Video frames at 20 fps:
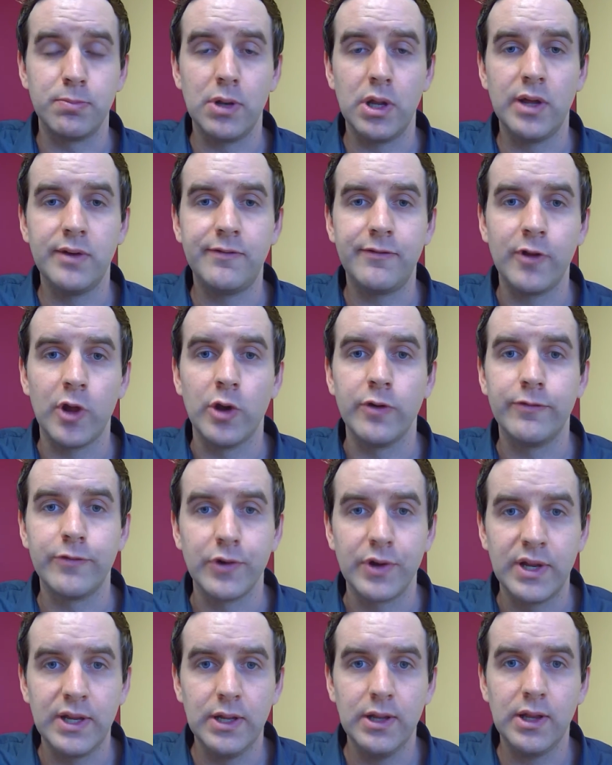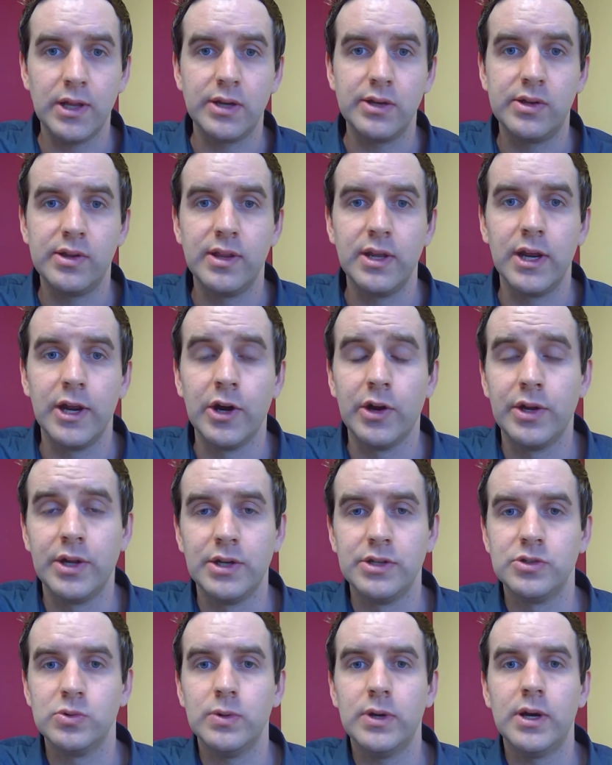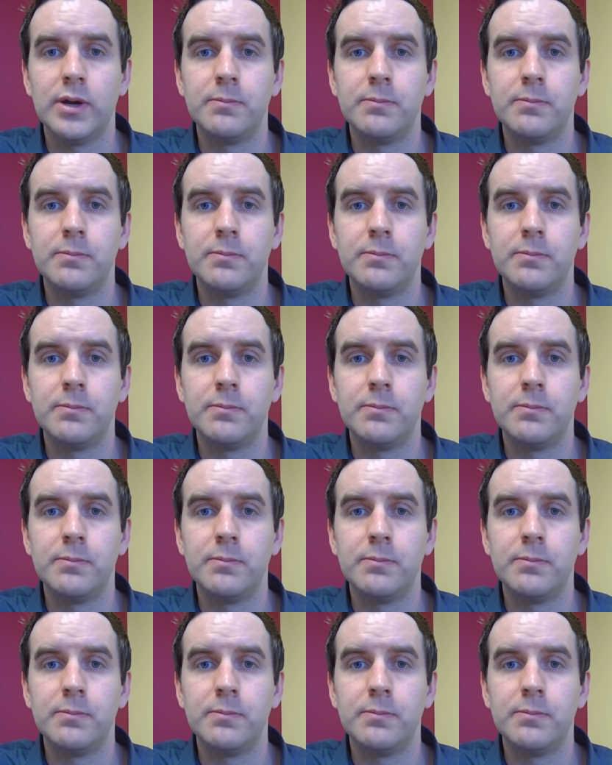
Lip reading: blood flow for healing to the area as